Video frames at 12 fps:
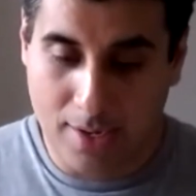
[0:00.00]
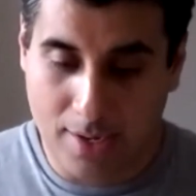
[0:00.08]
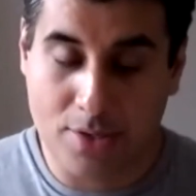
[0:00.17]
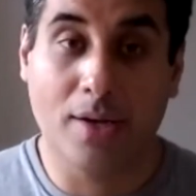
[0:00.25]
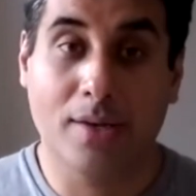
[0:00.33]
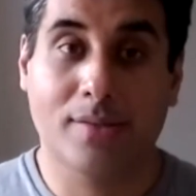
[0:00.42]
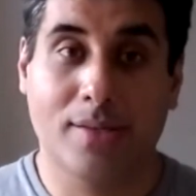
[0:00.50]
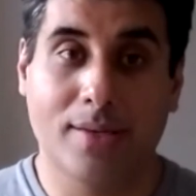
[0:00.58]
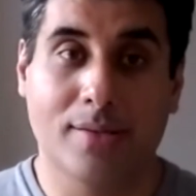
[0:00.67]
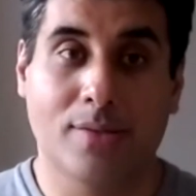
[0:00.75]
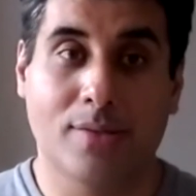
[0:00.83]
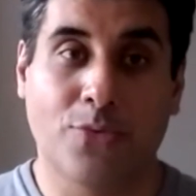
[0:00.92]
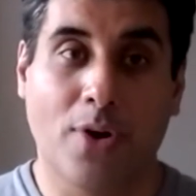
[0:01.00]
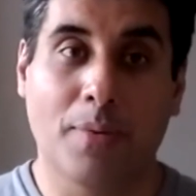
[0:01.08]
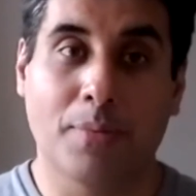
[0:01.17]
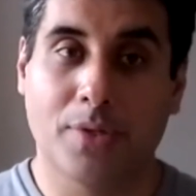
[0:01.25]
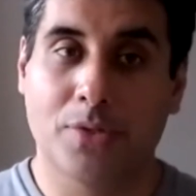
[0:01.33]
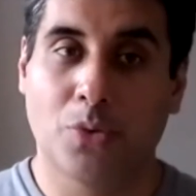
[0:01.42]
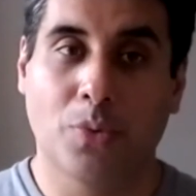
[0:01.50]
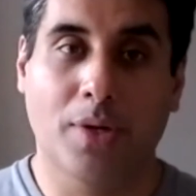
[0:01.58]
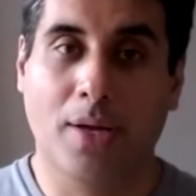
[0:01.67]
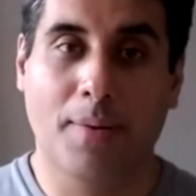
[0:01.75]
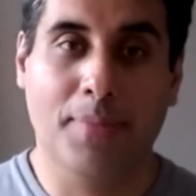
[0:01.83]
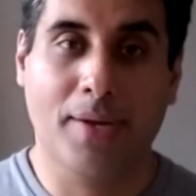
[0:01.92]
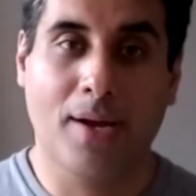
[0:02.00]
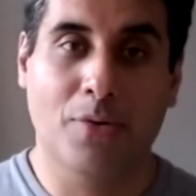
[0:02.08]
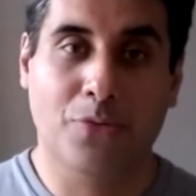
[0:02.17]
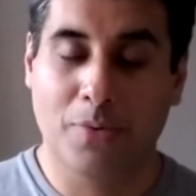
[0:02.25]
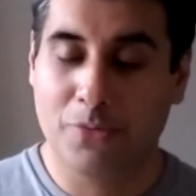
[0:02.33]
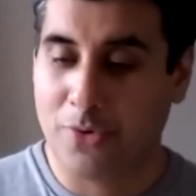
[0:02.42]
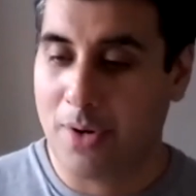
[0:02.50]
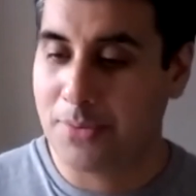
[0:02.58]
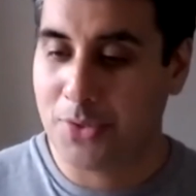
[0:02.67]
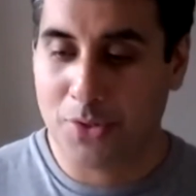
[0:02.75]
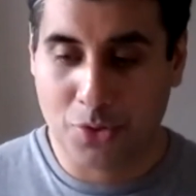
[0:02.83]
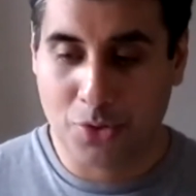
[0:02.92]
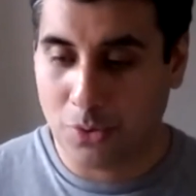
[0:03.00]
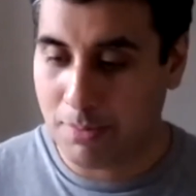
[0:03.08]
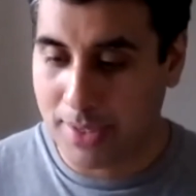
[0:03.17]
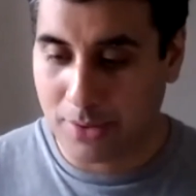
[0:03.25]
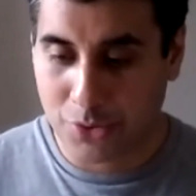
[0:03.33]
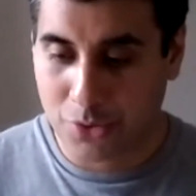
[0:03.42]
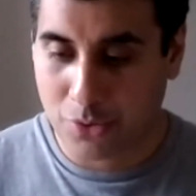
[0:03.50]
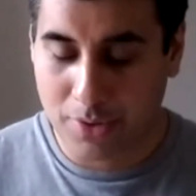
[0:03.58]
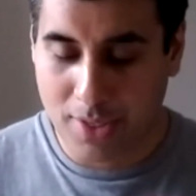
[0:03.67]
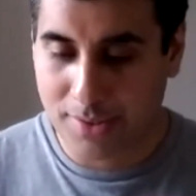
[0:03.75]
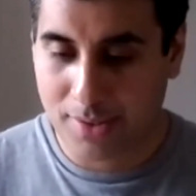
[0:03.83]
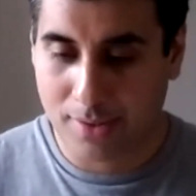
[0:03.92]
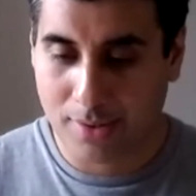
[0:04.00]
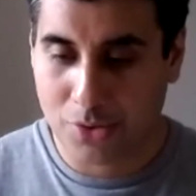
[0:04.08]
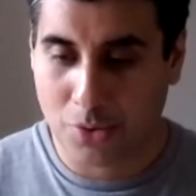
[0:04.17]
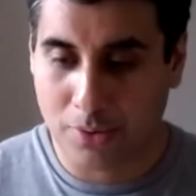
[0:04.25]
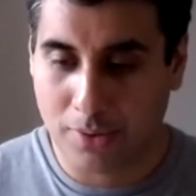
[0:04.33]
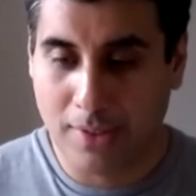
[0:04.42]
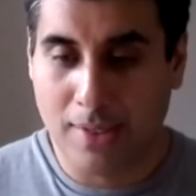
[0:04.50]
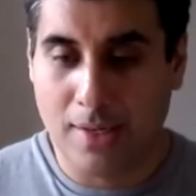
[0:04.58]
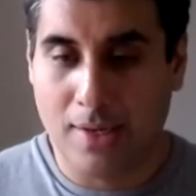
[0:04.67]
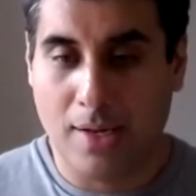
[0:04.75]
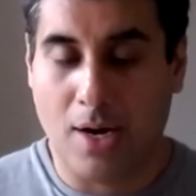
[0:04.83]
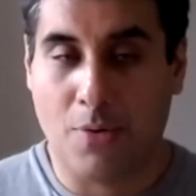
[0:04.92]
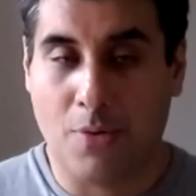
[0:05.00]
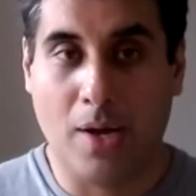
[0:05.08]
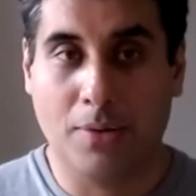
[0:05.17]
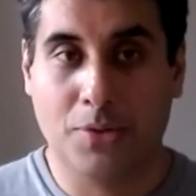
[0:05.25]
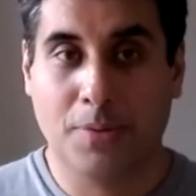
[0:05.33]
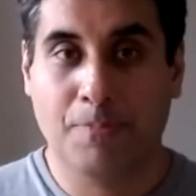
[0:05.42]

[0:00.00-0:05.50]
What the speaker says: nurses and pharmacists who are coming out from pharmacy school, medical school, nursing school, around